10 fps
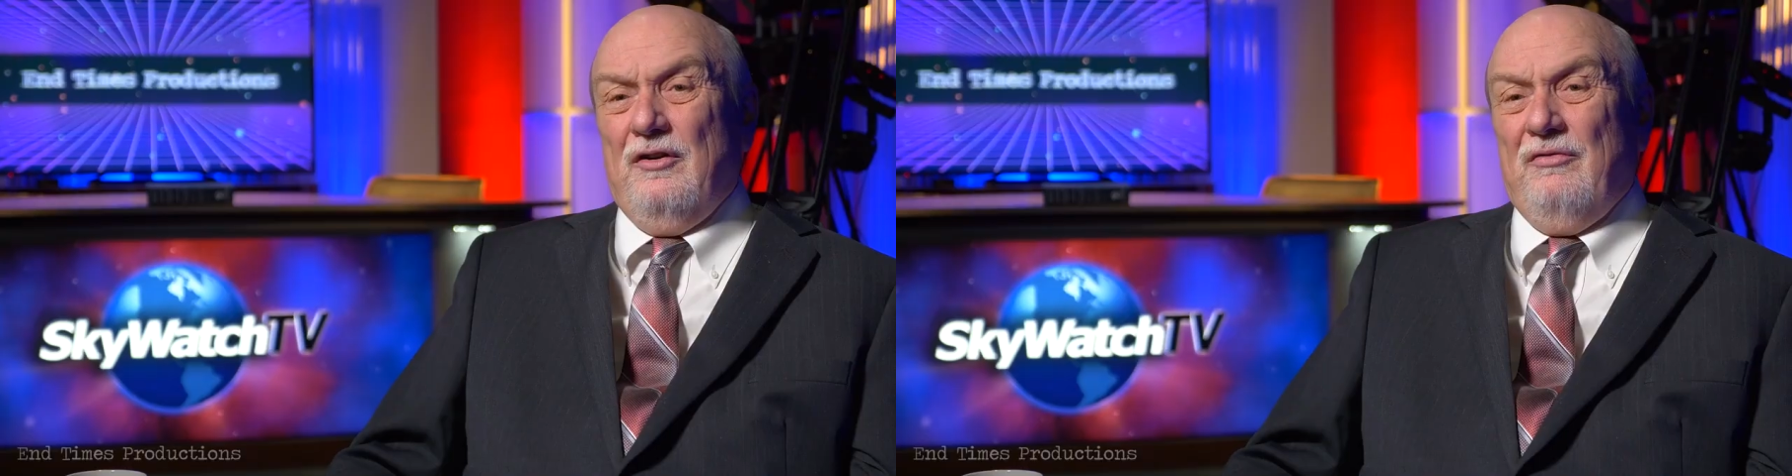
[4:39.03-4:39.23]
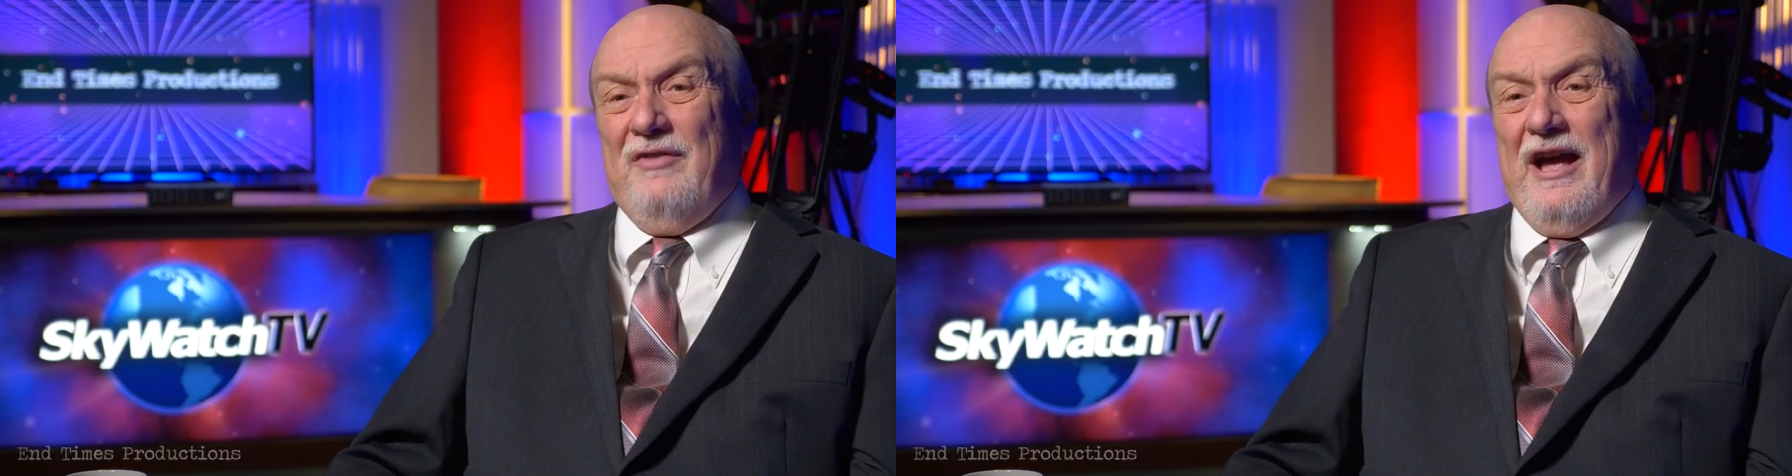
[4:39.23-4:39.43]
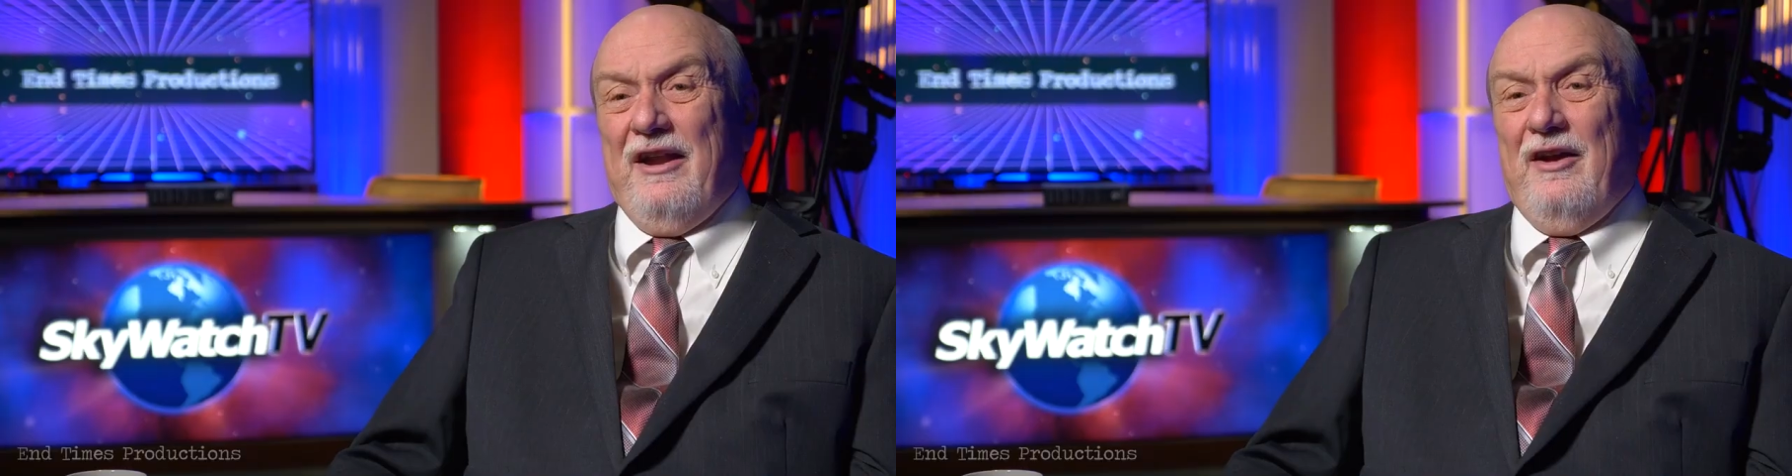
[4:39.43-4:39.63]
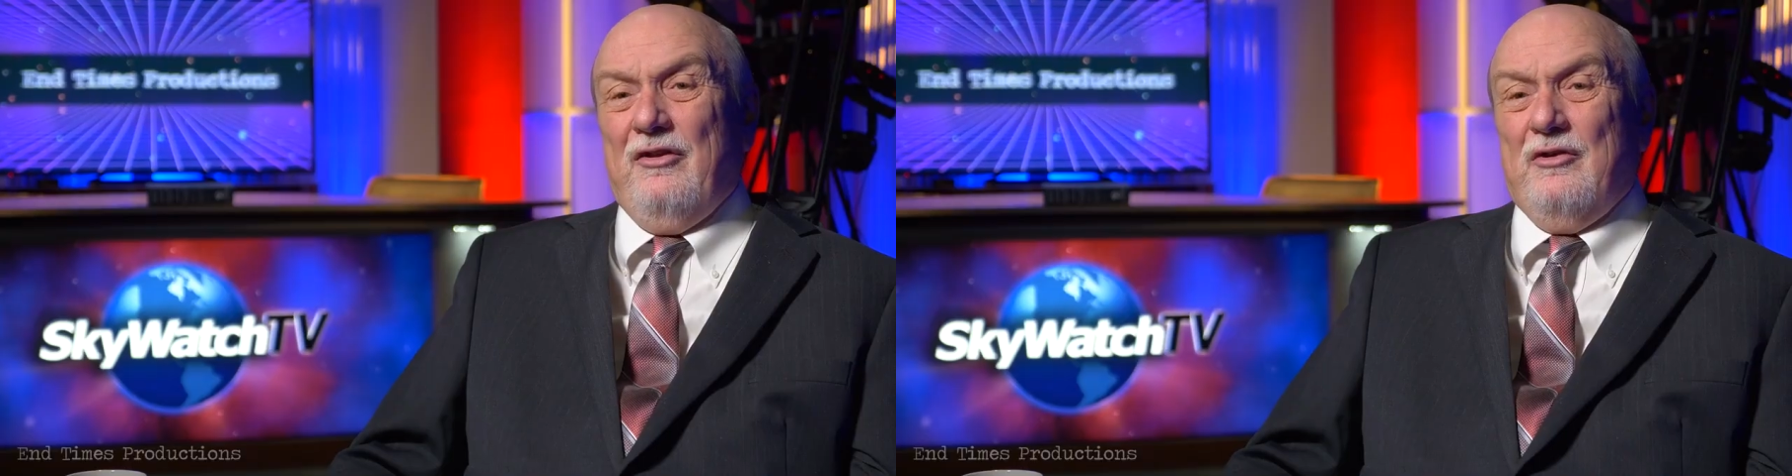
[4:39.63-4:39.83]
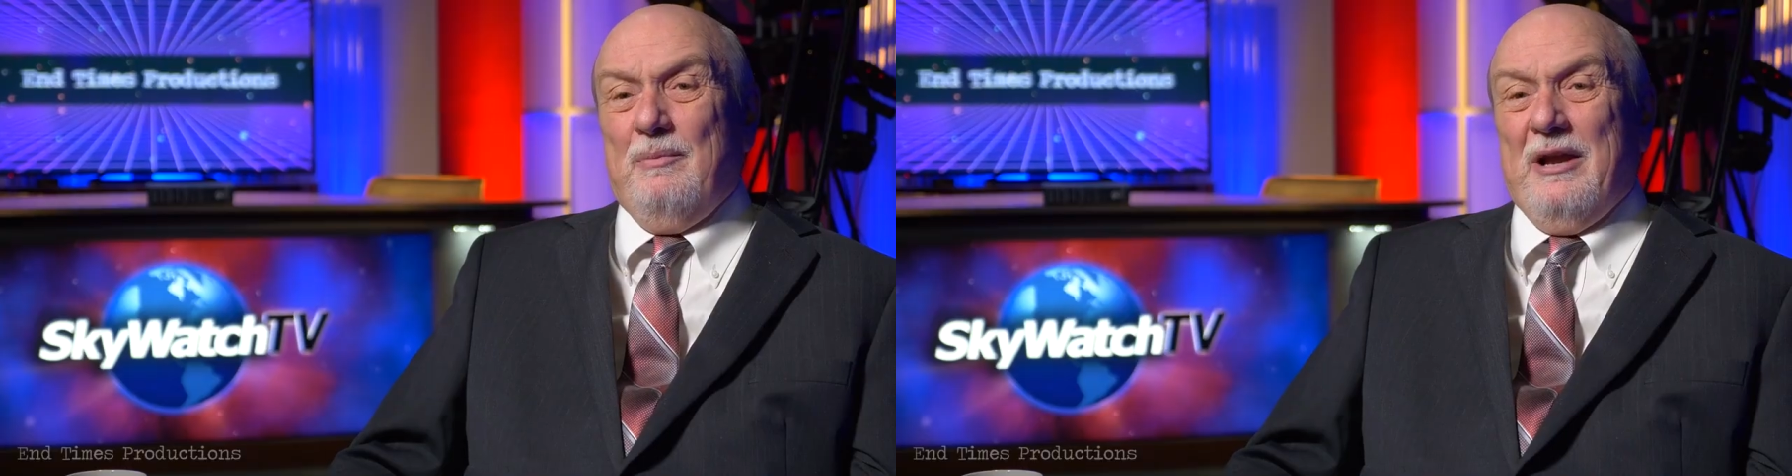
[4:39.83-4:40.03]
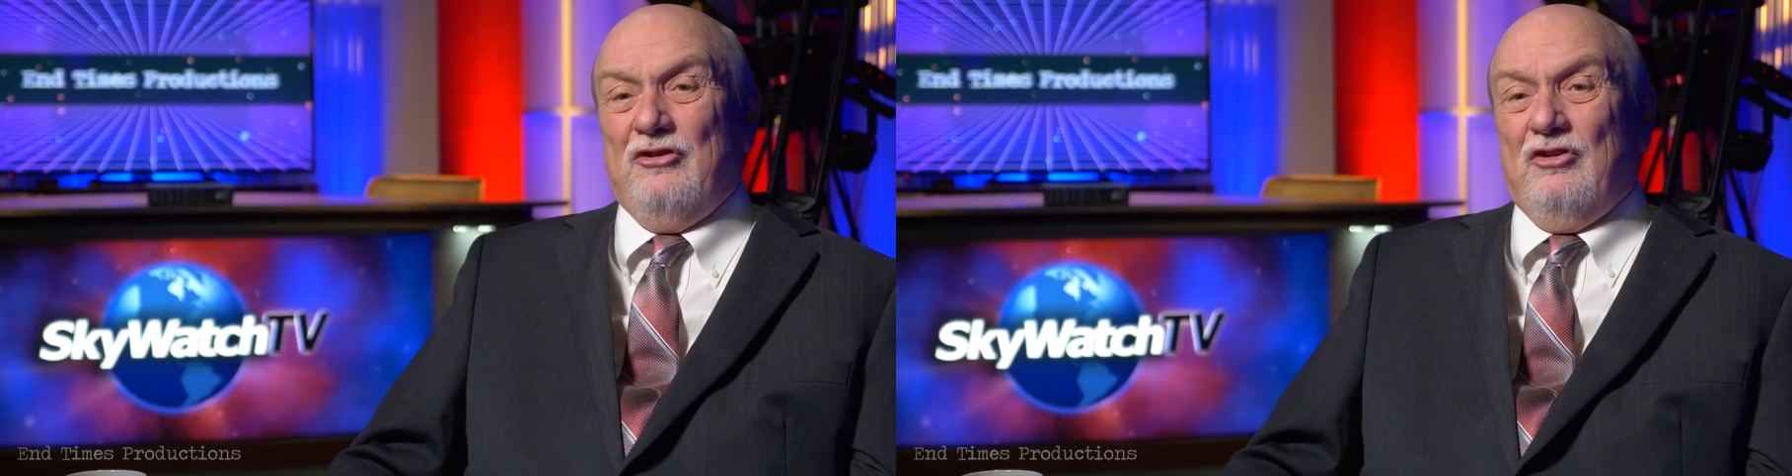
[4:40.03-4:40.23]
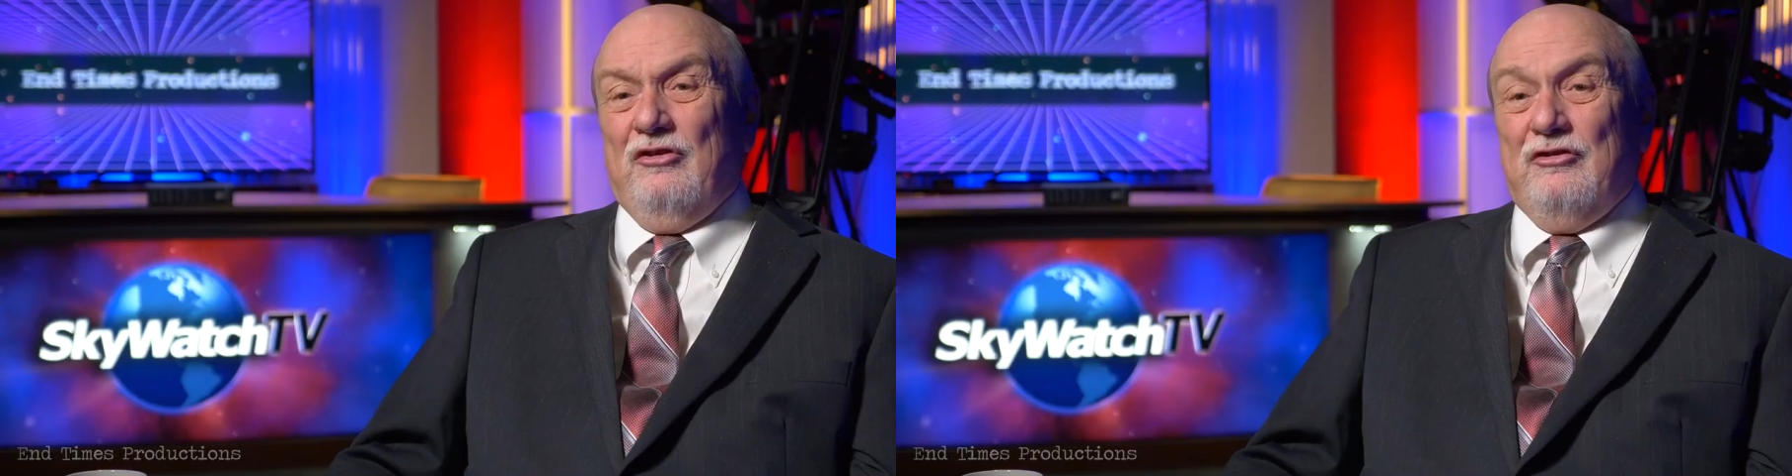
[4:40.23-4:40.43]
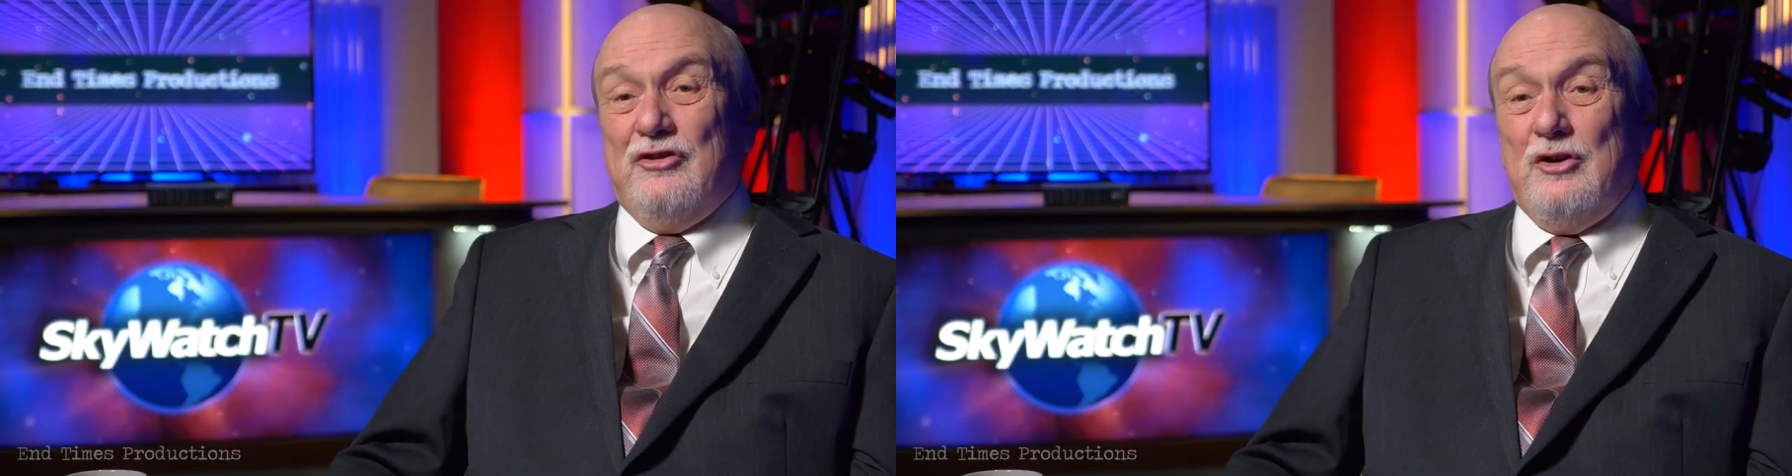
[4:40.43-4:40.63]
that other
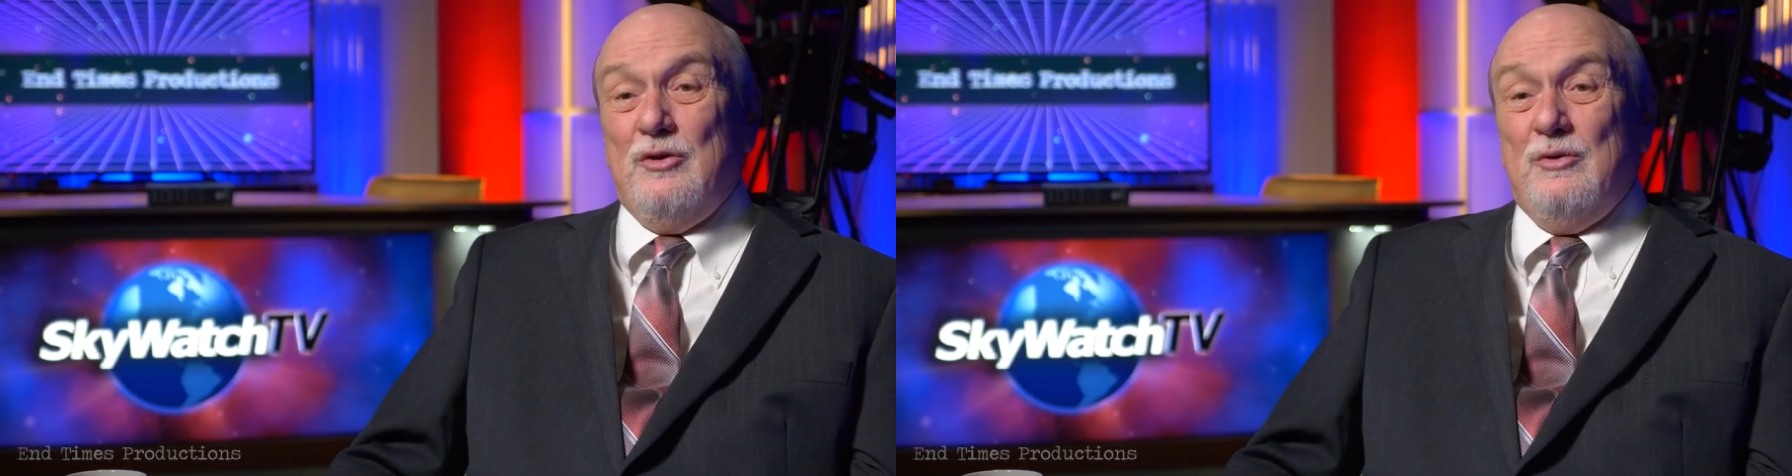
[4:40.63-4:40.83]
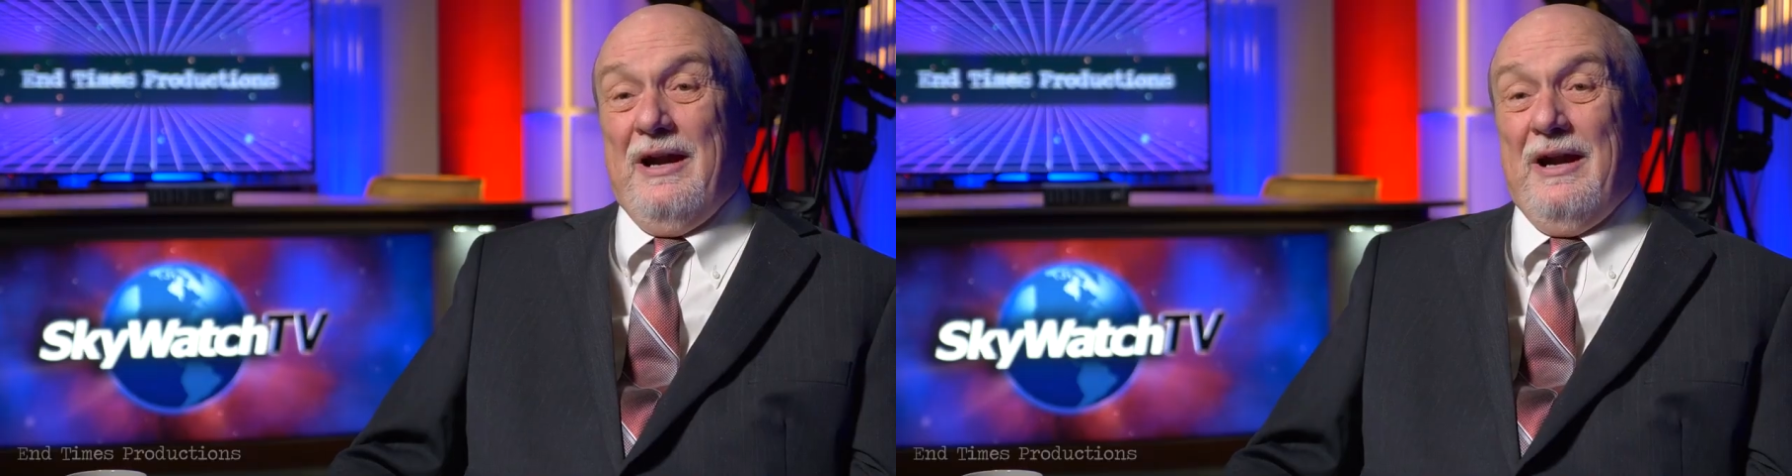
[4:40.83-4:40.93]
dimensions do,